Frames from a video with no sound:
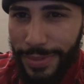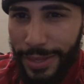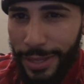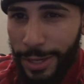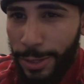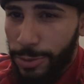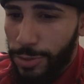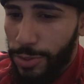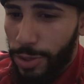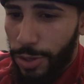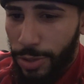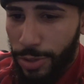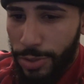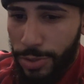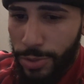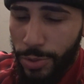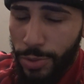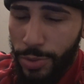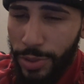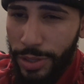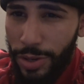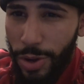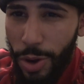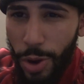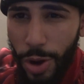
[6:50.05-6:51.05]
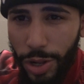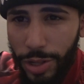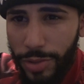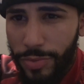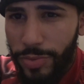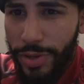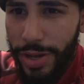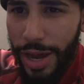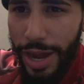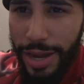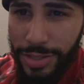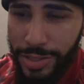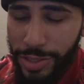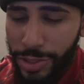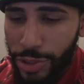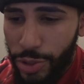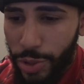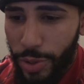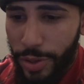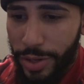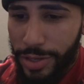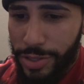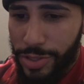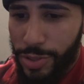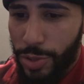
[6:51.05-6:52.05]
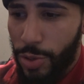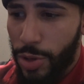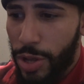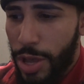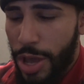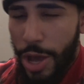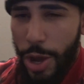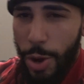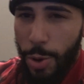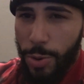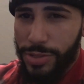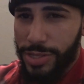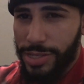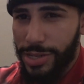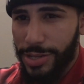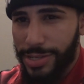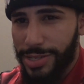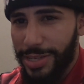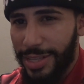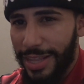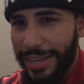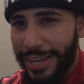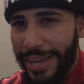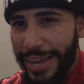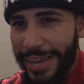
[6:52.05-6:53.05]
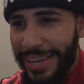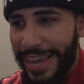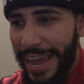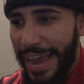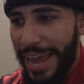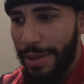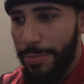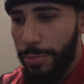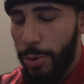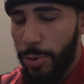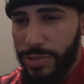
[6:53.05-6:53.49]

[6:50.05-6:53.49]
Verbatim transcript: And it was all cool. And all of you guys enjoyed it. So it was seriously like a game.